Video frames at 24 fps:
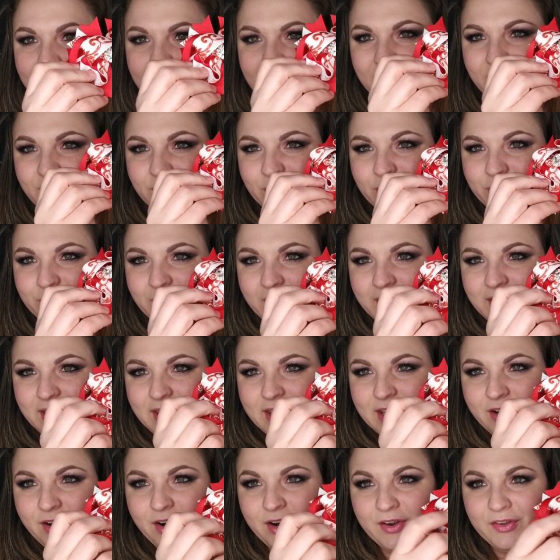This one right
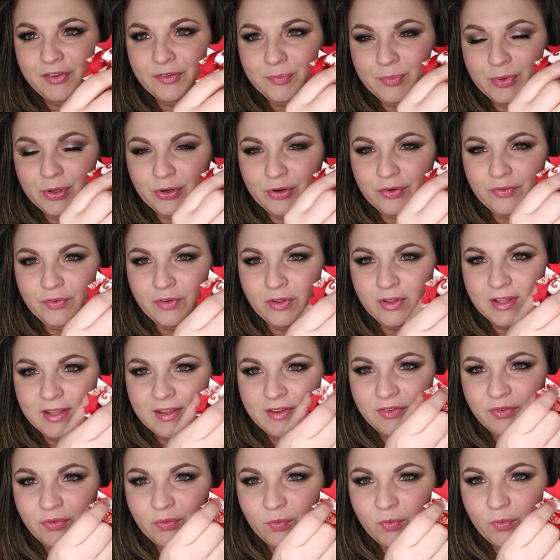here is beautiful
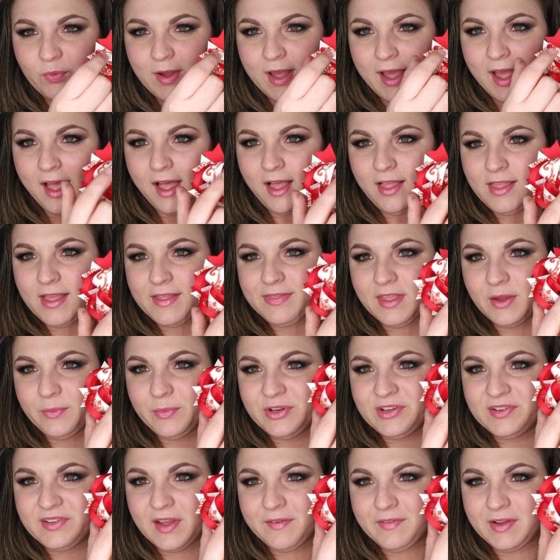as well. And then we
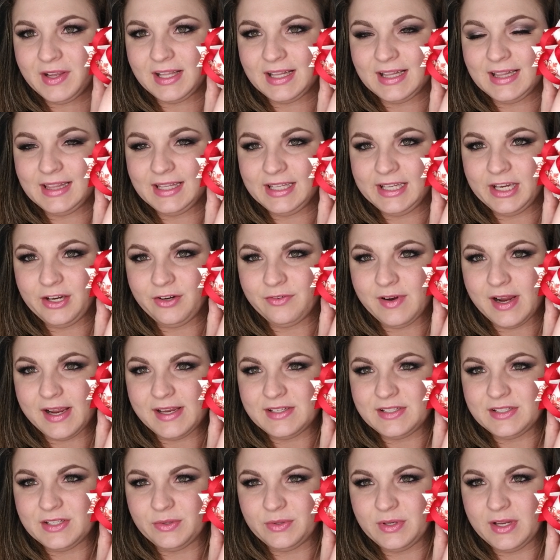just have a clear
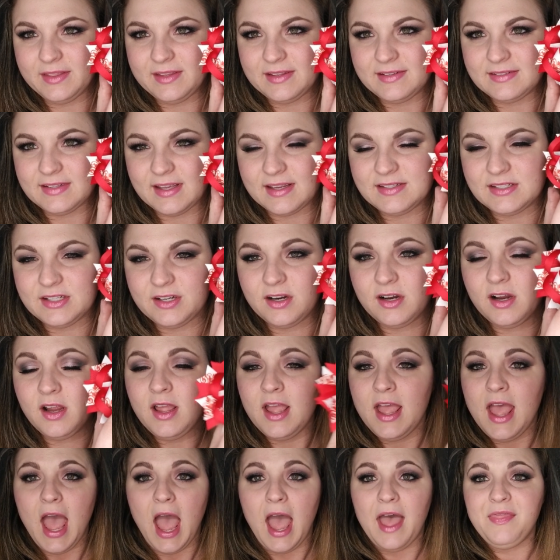rhinestone in the center.
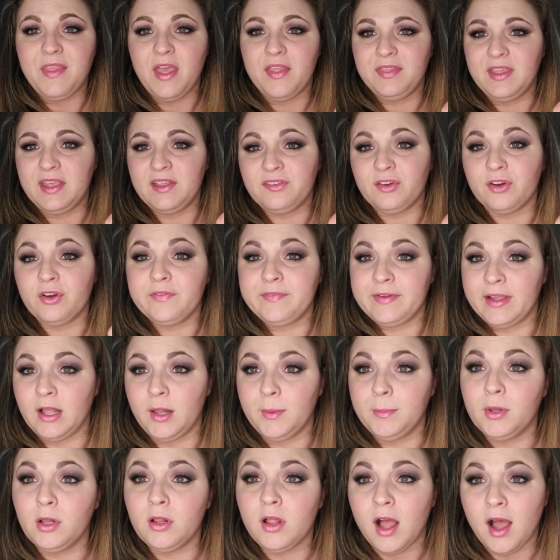And then these are
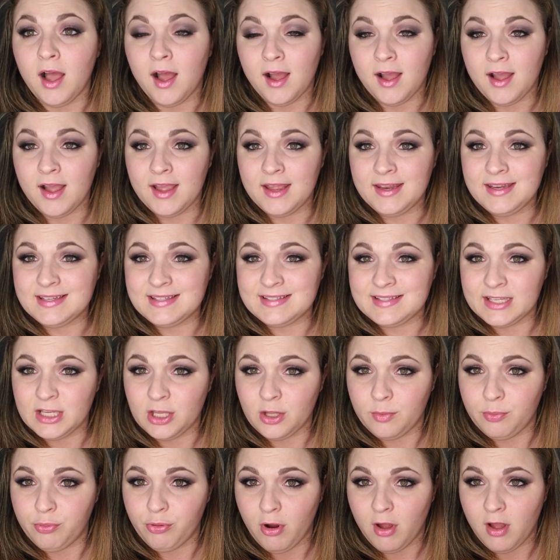available on
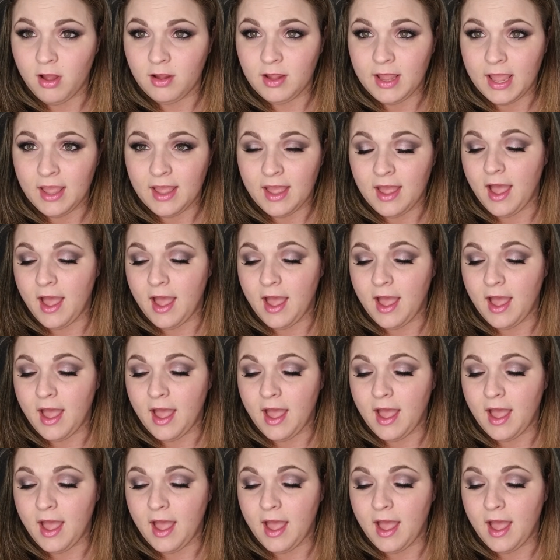single prong